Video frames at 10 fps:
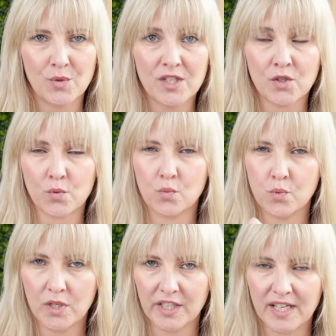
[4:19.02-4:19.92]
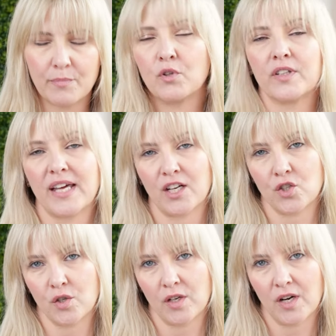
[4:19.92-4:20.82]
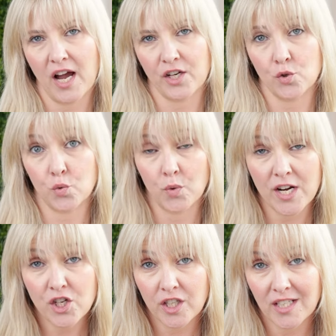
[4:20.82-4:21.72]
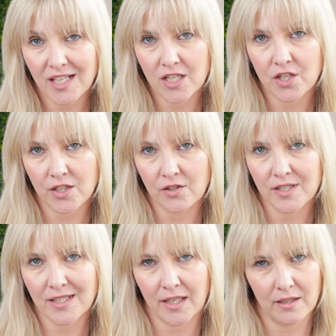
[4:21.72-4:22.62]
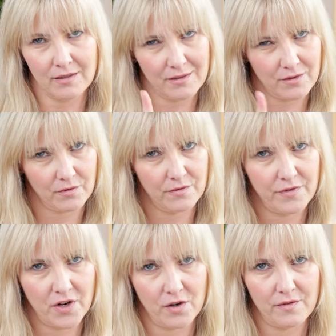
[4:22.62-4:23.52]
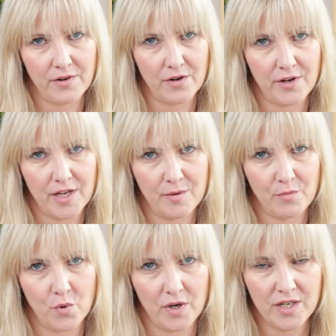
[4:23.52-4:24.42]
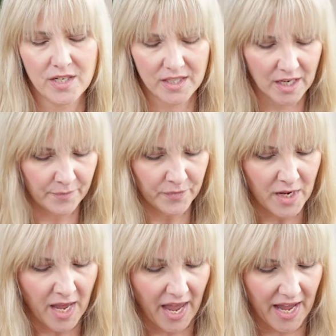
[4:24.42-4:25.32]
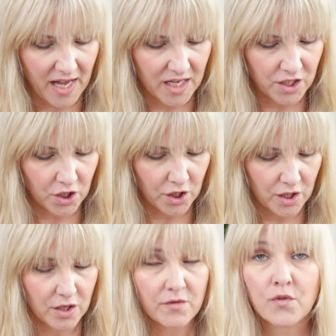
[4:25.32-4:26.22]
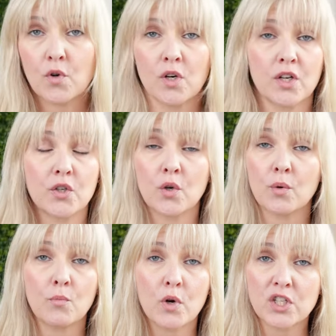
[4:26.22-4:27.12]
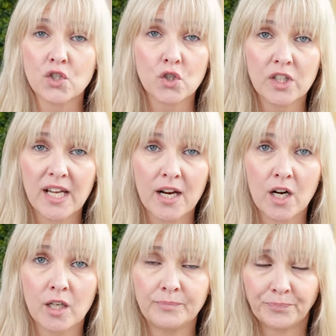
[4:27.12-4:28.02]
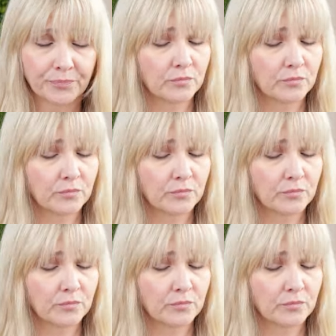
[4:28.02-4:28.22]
to it, so it's really gonna pull that extra hydration into your skin, so very, very important. And for your moisture care,